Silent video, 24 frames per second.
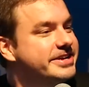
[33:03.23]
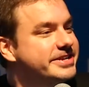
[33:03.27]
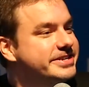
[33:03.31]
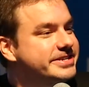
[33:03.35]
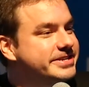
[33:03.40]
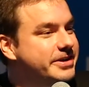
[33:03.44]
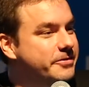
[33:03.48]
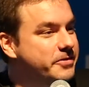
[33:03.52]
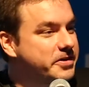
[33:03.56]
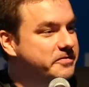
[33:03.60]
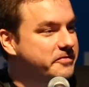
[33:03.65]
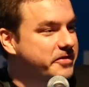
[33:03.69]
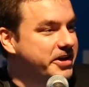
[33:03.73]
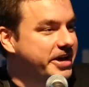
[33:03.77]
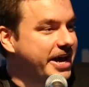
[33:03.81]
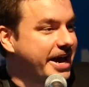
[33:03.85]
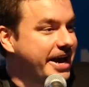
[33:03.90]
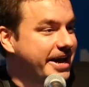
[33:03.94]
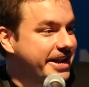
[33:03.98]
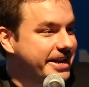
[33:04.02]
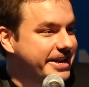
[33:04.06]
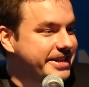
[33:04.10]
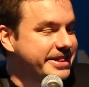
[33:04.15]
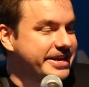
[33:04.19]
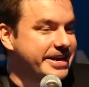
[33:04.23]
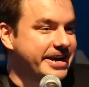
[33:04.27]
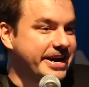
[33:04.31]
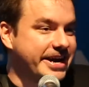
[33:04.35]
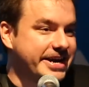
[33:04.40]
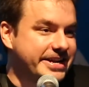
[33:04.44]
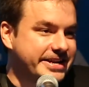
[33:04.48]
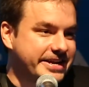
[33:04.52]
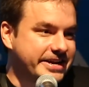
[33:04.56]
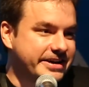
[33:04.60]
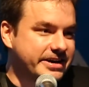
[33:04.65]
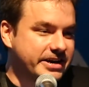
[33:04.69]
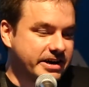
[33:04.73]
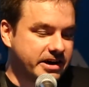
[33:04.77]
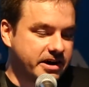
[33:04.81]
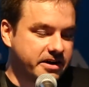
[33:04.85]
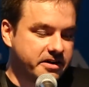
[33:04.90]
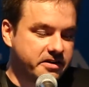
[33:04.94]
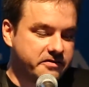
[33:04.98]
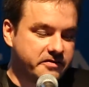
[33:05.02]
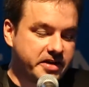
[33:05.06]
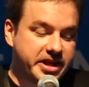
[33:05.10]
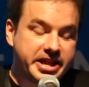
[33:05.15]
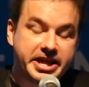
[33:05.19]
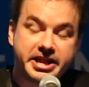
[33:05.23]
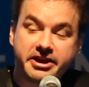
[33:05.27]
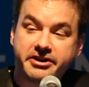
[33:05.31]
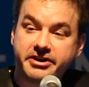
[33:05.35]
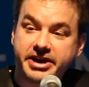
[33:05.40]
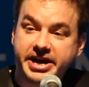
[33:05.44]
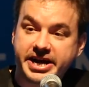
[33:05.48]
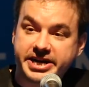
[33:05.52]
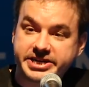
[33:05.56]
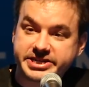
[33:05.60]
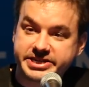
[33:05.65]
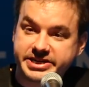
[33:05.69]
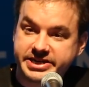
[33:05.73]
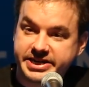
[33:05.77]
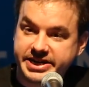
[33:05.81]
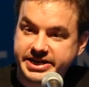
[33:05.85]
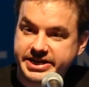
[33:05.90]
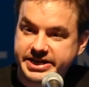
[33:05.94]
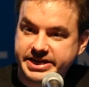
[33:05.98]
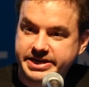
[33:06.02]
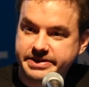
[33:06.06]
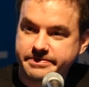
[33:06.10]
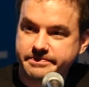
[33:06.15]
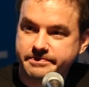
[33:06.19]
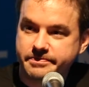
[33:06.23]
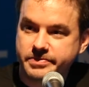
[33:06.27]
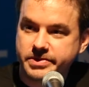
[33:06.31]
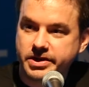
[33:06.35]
So we've added the idea of an interaction ID,